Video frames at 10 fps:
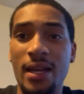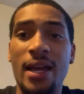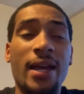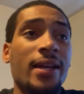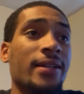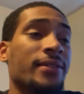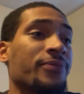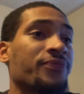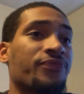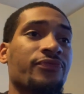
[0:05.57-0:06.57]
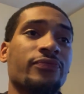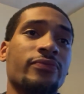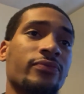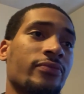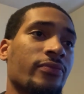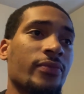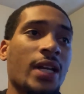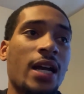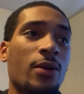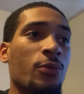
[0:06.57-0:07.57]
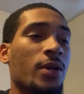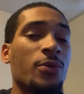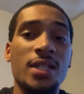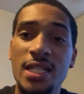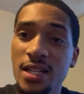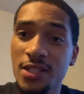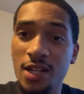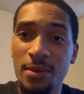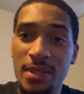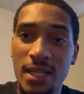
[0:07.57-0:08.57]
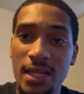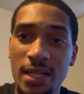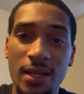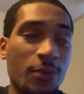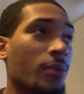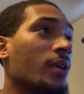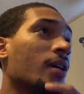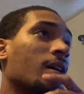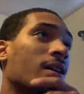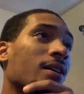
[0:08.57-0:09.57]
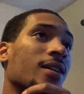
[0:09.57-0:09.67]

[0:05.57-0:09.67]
Hey, what, what Shannon Sharpe said, uh,